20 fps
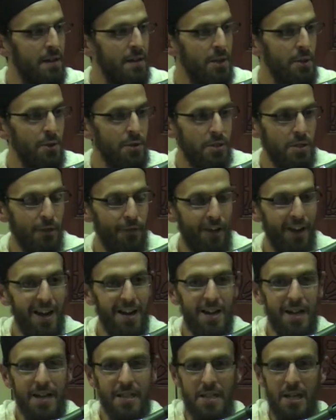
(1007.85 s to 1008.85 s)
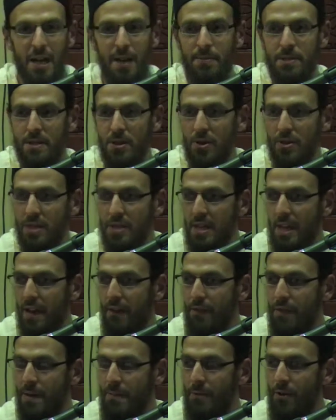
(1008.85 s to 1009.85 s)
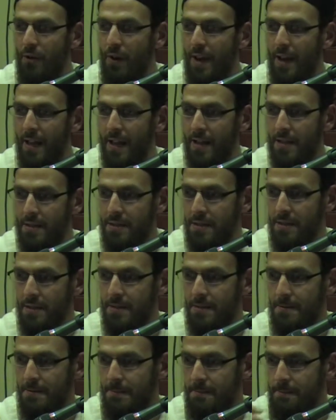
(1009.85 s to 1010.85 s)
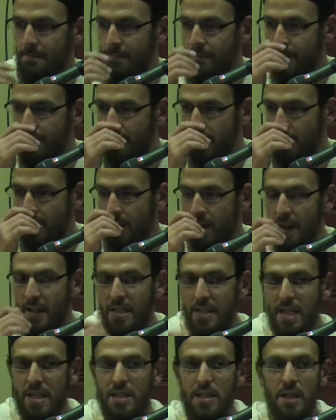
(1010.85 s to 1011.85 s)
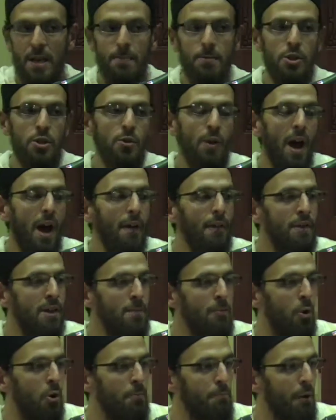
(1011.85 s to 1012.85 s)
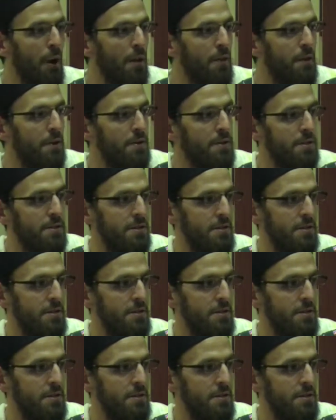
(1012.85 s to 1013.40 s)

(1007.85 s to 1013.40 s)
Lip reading: Yusuf alayhi salam starts to give them grains. He says to them, do you have any more brothers?